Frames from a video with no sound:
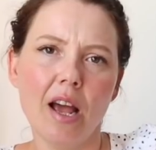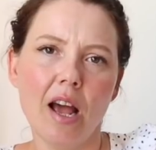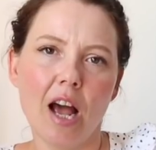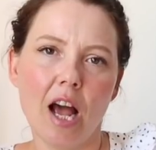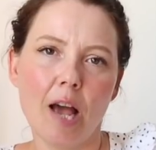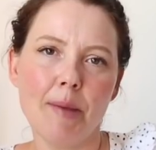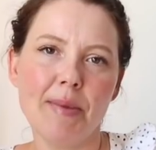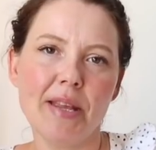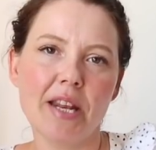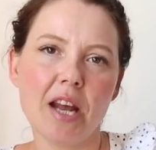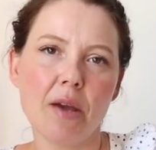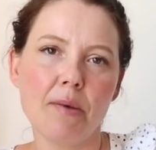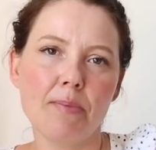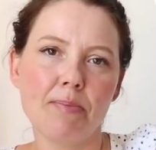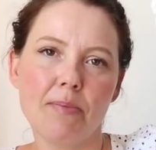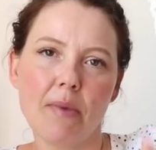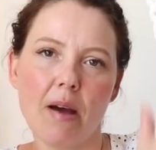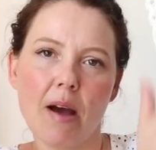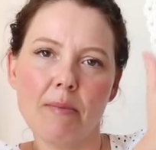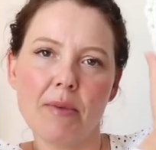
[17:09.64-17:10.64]
I mean,
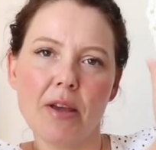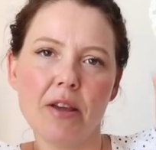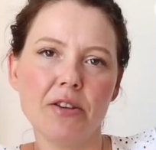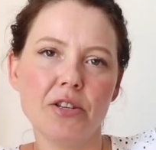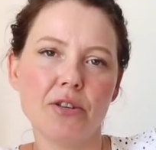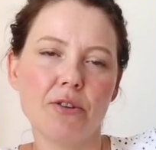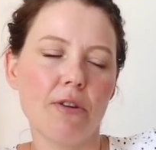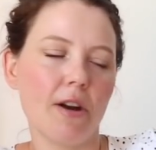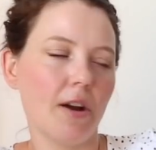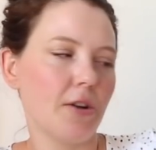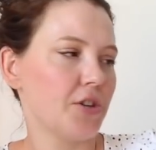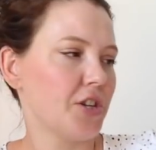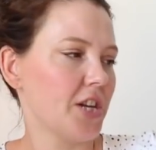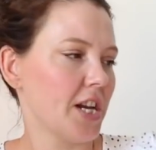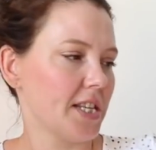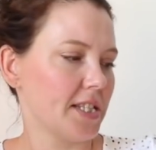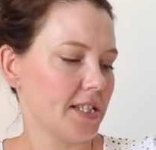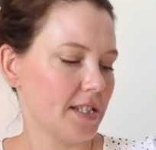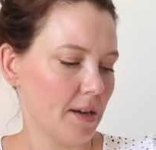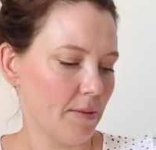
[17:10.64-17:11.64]
I'm going to
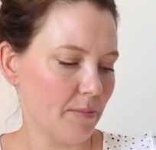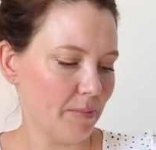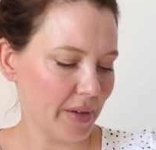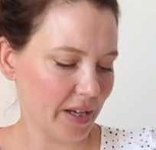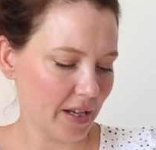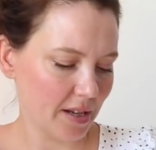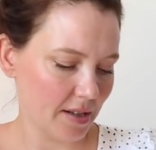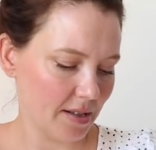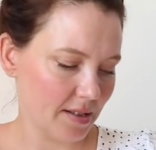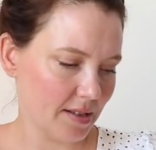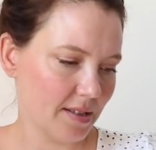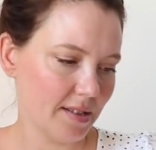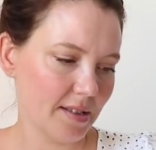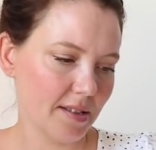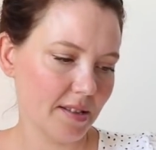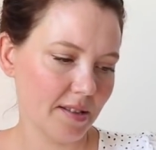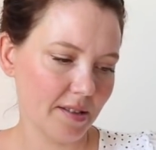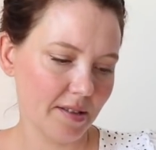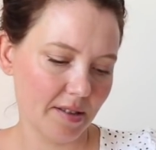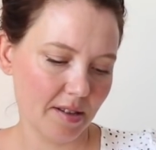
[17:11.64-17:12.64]
crochet some
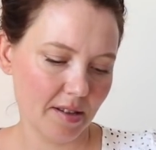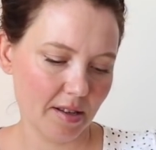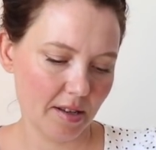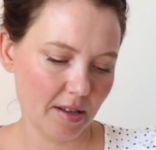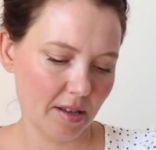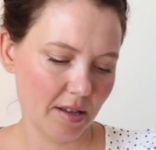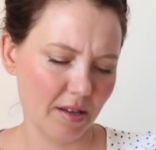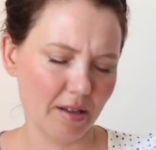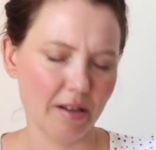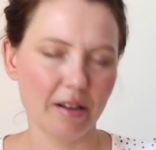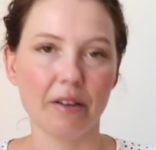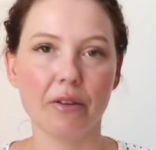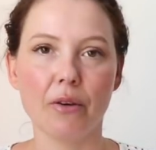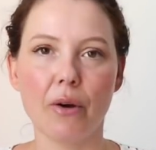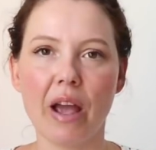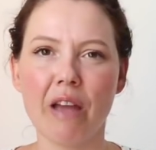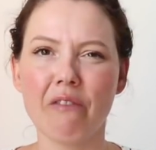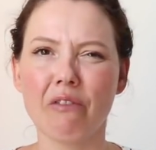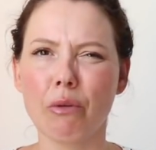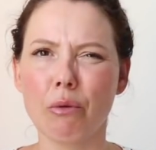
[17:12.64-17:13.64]
because, you know,
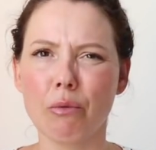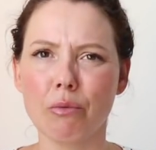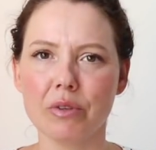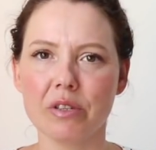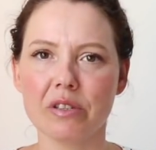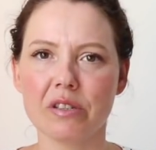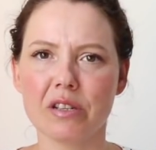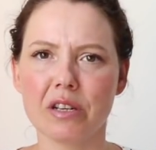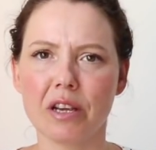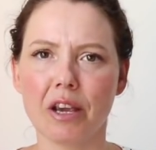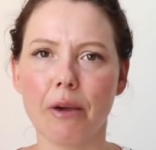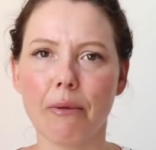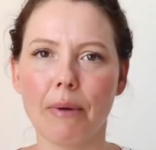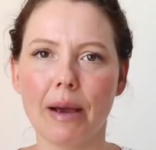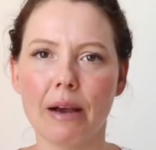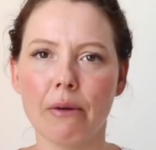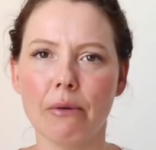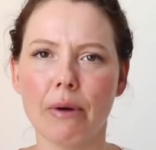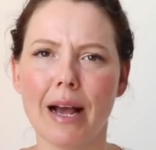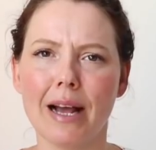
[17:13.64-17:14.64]
not everyone wants to go
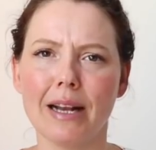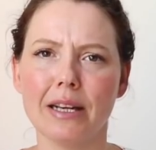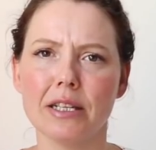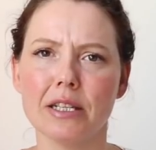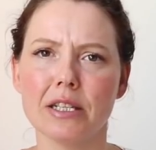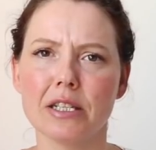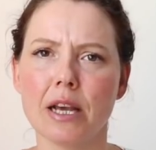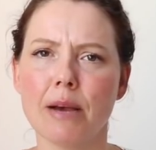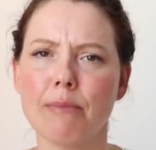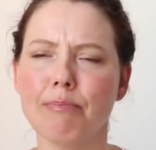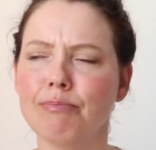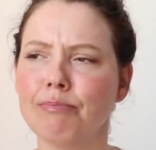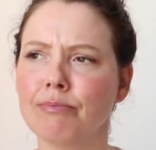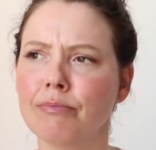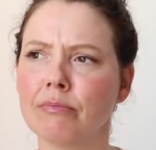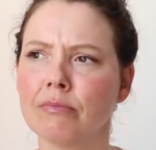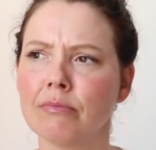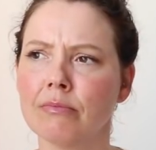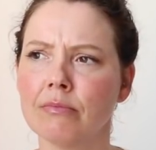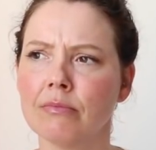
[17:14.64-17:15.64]
out and
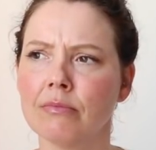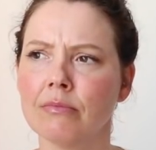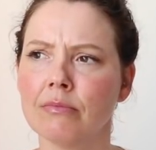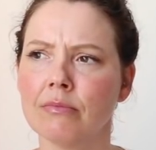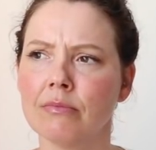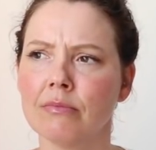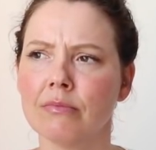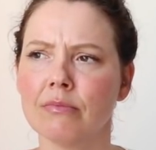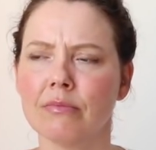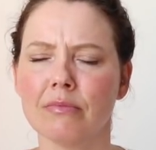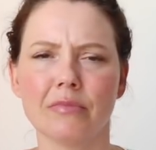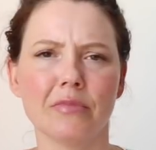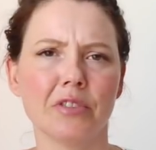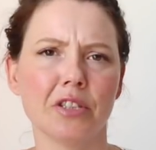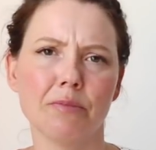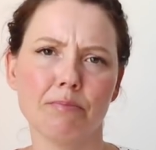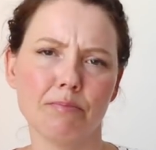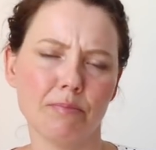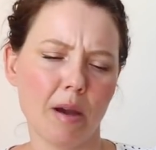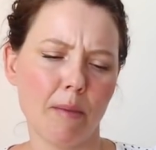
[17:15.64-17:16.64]

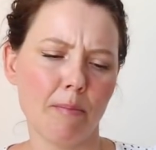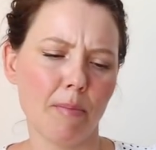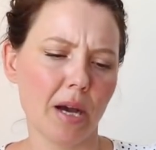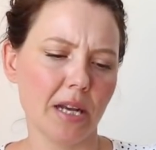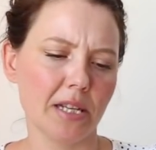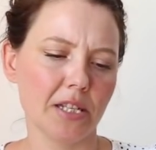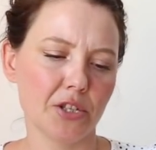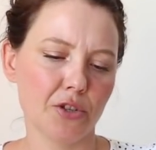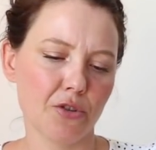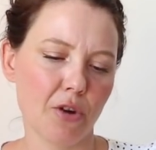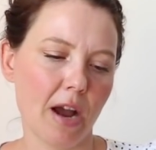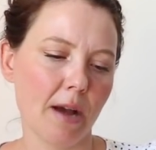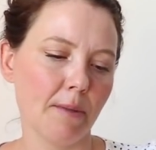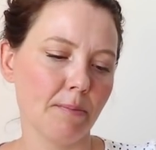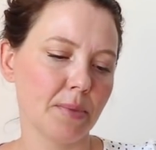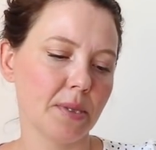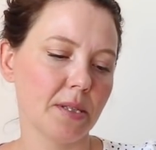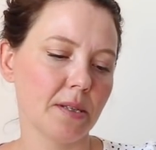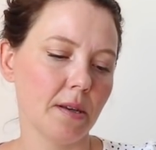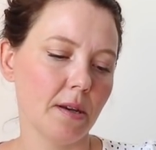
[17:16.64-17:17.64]
buy
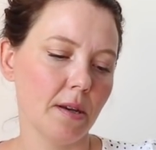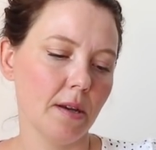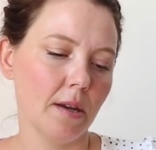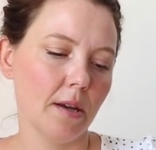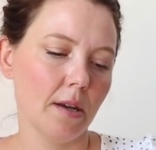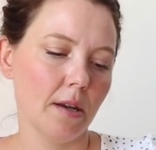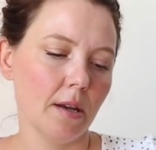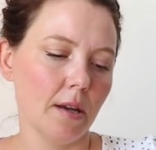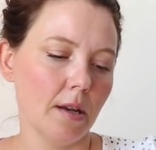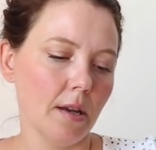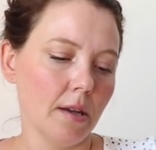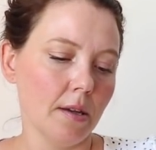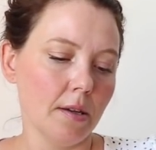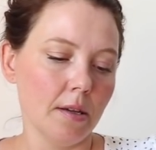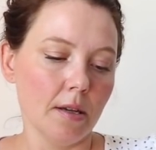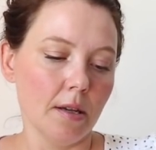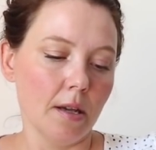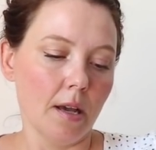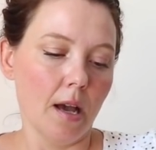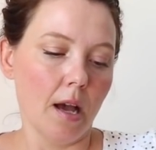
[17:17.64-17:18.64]
straps.
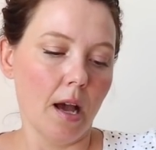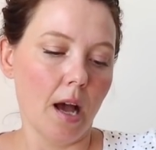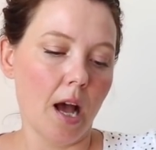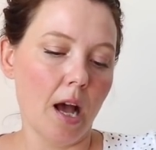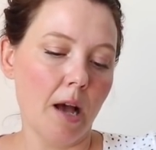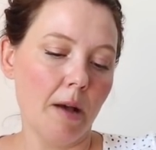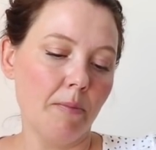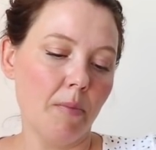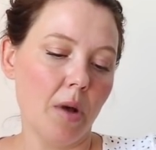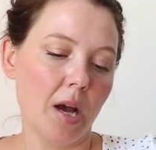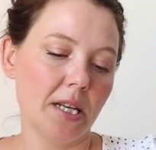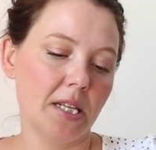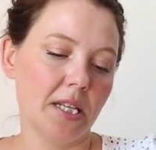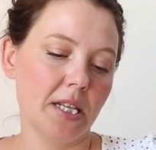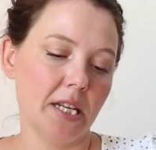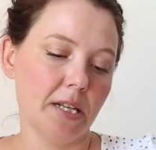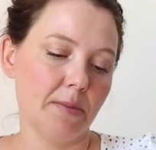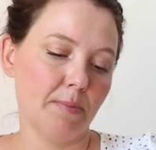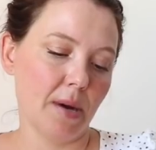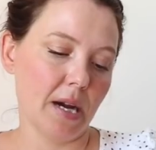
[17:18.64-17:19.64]
I
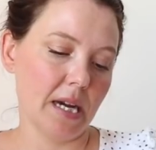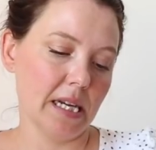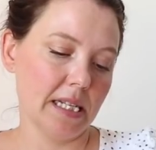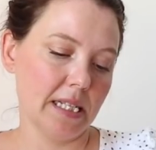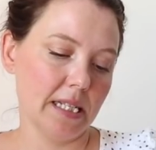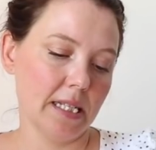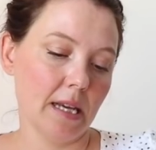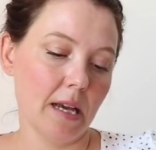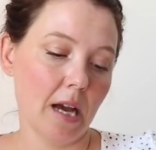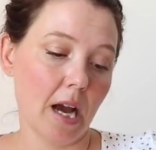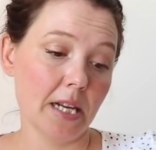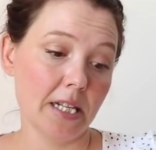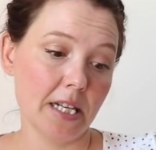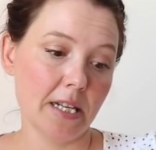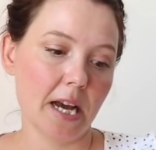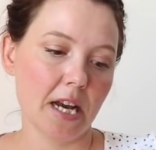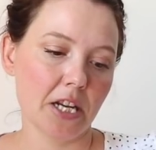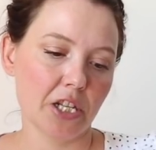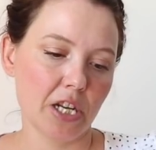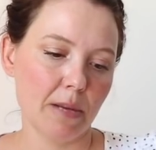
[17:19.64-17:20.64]
did
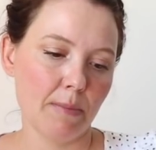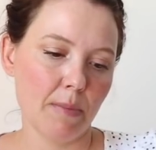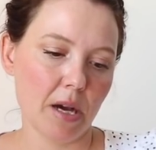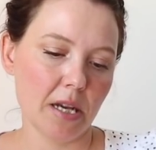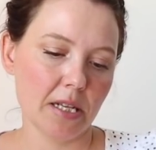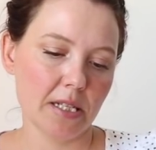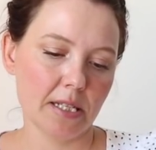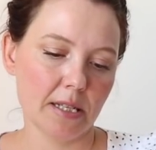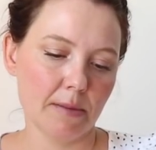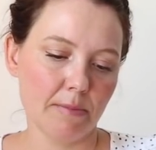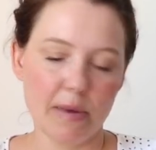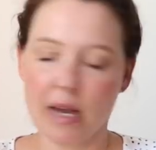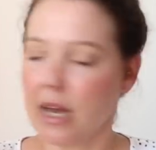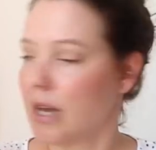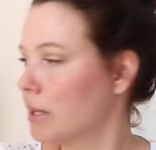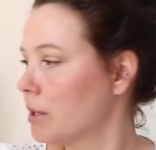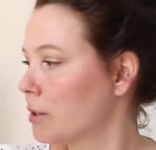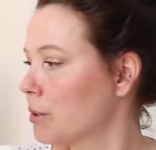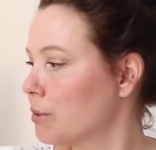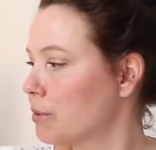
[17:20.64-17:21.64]
actually buy some
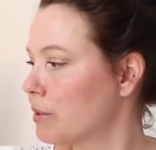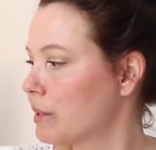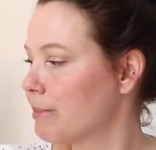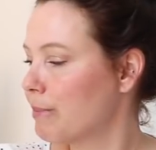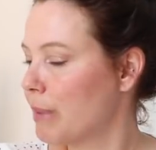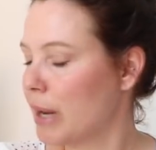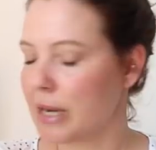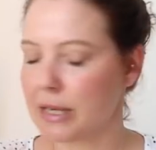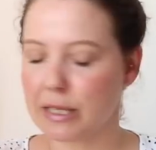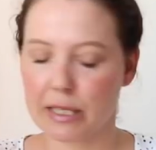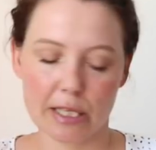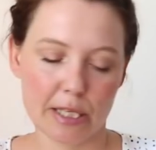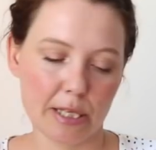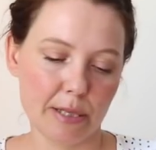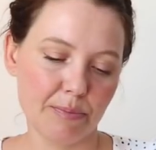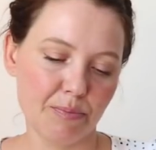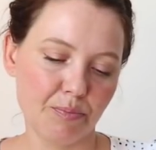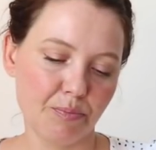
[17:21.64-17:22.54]
handles, but